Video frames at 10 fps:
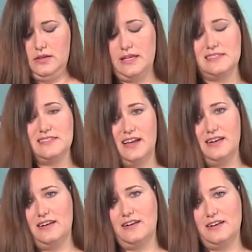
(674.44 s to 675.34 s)
is
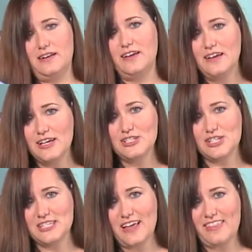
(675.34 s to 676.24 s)
done
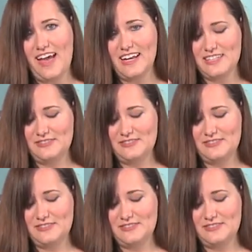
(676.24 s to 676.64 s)
just like that.